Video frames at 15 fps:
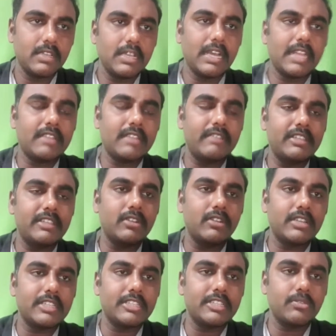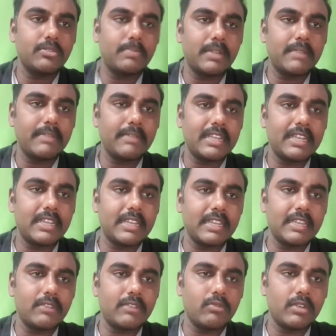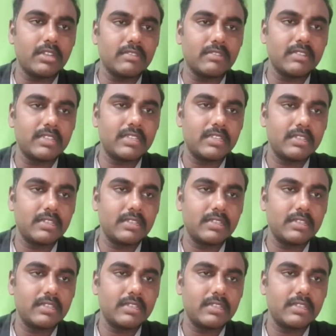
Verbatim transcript: otherwise called as a suprameatal line whatever